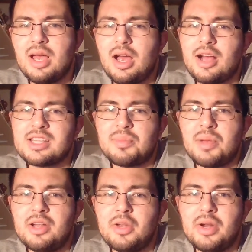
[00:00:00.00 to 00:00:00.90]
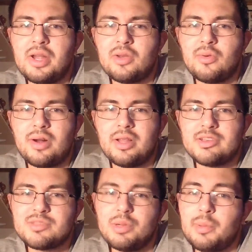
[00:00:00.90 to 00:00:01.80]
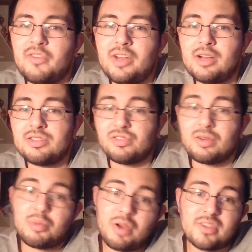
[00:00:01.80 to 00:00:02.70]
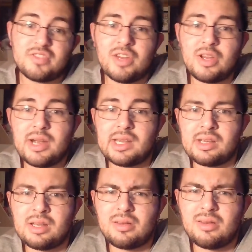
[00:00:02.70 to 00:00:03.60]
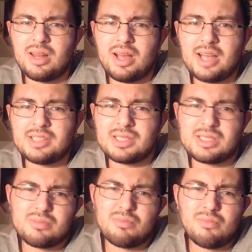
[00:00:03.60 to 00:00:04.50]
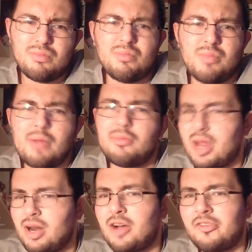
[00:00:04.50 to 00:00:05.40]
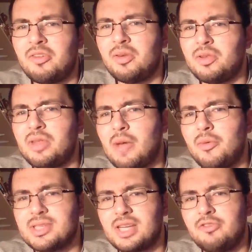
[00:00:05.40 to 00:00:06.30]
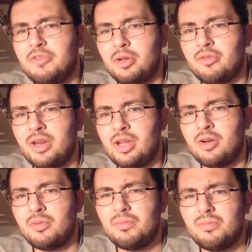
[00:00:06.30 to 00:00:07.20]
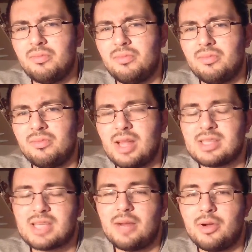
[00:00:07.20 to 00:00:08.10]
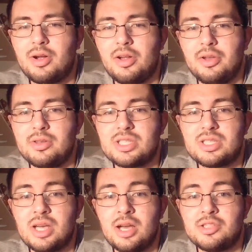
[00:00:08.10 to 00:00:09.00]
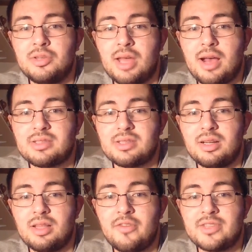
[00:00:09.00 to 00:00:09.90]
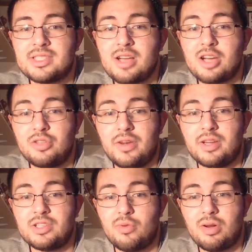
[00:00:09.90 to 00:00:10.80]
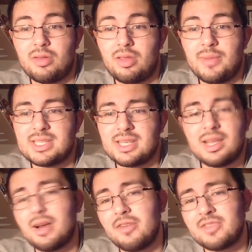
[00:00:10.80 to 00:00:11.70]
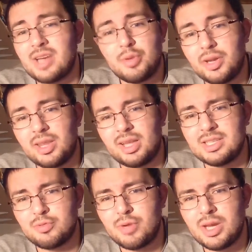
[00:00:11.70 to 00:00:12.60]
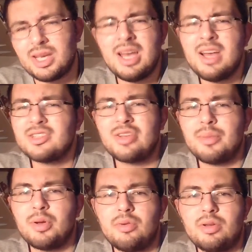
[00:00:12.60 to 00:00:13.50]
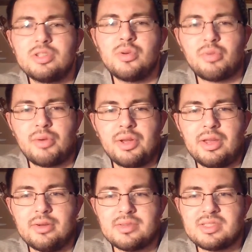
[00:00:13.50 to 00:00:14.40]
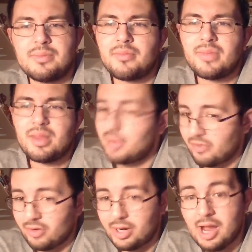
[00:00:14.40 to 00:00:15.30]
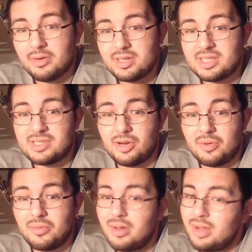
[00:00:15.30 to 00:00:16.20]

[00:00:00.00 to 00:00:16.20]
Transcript: I also plan on doing another one of those blooper videos for a previous video I did. I just might wait off and do that one as like a filler video. That's kind of what all those 2011 stock show videos were. They're basically, I don't have time to do anything this week, so upload 2 or 3 of those. But I've run out, so.